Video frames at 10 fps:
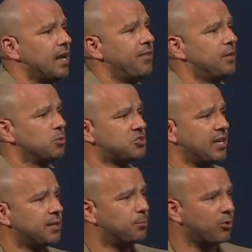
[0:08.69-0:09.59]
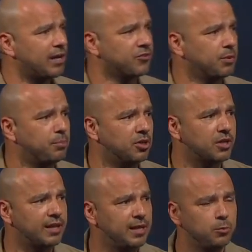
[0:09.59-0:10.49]
and then we'll take a break from a
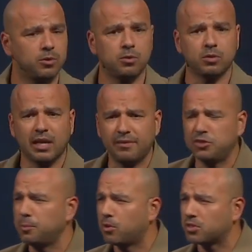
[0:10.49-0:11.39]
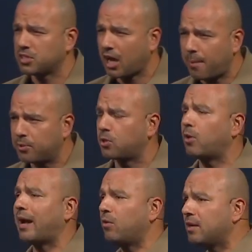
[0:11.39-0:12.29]
book, and we'll kind of do more topical.
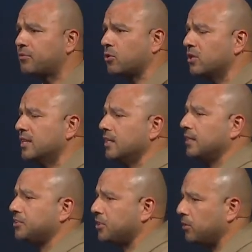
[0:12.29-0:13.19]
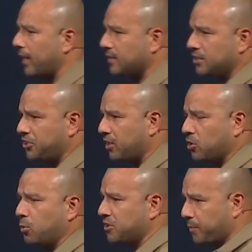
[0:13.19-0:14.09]
However, it's still
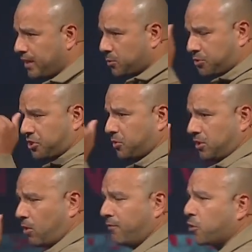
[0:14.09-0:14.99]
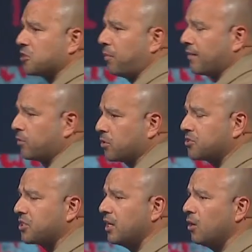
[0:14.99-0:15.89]
exegetical, which means we're still going to go verse by
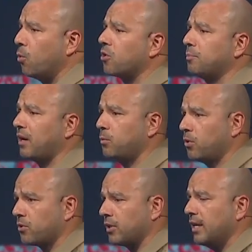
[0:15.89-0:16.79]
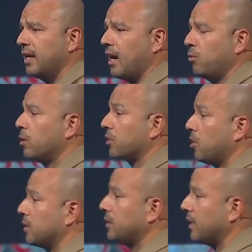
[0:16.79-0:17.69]
verse, word by word. What we're
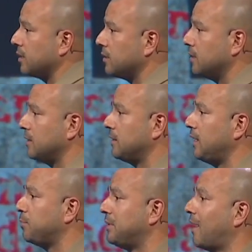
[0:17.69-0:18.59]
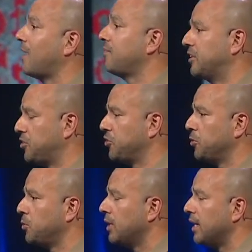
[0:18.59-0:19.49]
going to take a deep dive
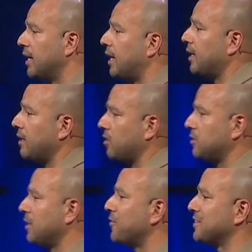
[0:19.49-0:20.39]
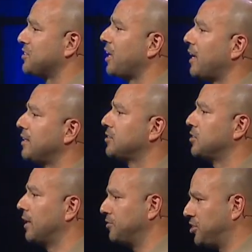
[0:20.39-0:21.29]
into are different sayings
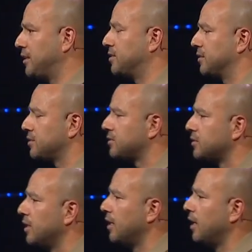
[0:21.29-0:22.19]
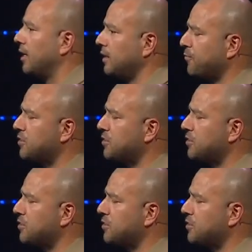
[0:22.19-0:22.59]
of Jesus. And